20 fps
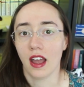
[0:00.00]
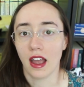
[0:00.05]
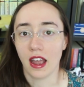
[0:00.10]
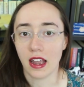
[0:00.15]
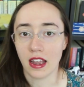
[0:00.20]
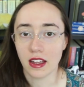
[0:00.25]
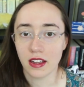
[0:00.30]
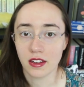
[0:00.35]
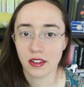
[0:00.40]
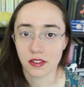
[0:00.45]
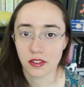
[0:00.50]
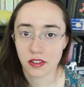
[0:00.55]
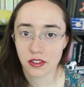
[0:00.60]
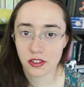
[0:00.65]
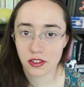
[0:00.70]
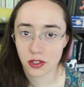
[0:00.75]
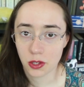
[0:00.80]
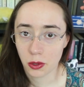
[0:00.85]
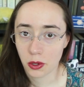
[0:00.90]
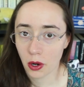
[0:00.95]
a
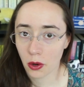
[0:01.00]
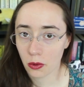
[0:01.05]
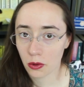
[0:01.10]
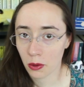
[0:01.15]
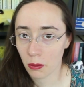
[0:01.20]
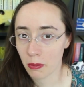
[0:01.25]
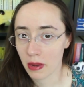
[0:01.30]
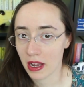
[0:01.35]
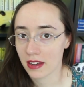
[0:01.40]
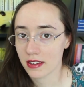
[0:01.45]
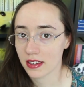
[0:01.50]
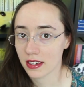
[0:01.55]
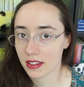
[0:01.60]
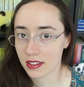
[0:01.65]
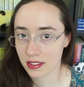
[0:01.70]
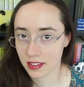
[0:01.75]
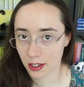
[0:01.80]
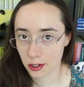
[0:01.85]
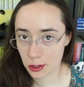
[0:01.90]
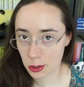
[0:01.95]
pseudo-romantic
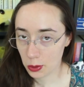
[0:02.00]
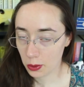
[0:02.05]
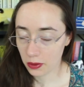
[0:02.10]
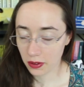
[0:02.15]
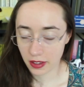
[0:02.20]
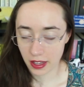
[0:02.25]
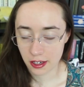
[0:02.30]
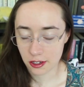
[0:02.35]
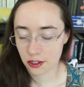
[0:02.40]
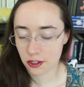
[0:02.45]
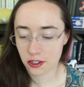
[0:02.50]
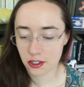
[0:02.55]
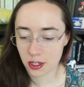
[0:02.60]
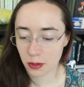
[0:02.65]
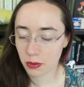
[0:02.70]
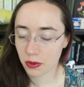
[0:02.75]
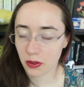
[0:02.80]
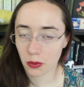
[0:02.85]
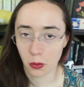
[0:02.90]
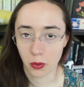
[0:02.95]
sexual
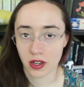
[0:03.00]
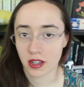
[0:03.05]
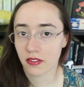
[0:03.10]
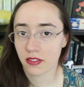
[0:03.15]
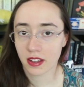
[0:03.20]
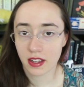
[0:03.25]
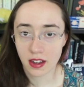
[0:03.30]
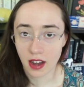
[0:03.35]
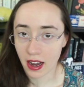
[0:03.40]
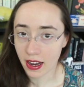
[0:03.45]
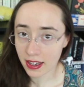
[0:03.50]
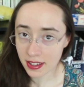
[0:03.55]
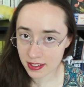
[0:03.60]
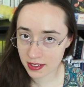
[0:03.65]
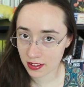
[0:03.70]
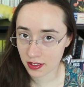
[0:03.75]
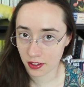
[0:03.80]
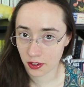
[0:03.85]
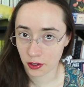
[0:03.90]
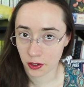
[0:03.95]
relationship with one of the
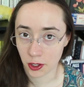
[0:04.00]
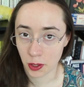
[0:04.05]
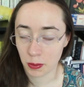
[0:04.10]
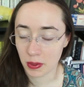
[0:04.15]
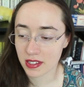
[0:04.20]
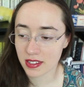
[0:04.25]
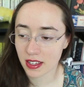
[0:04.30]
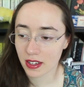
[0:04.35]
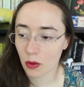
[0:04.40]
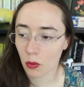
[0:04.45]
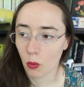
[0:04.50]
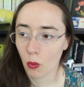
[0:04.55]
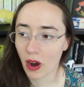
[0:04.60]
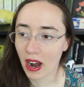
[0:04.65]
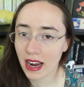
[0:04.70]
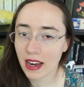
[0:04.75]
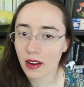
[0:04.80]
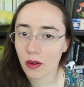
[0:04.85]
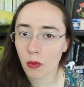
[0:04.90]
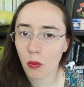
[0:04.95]
guys in the group. It's like,
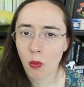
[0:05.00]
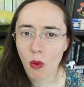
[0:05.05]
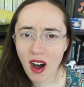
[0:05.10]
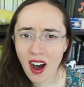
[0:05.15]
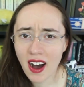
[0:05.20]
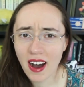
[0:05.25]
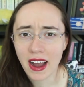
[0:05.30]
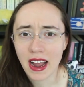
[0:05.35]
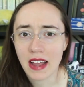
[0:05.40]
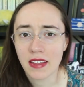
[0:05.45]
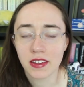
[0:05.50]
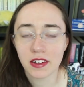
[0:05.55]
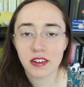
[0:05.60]
why? Why?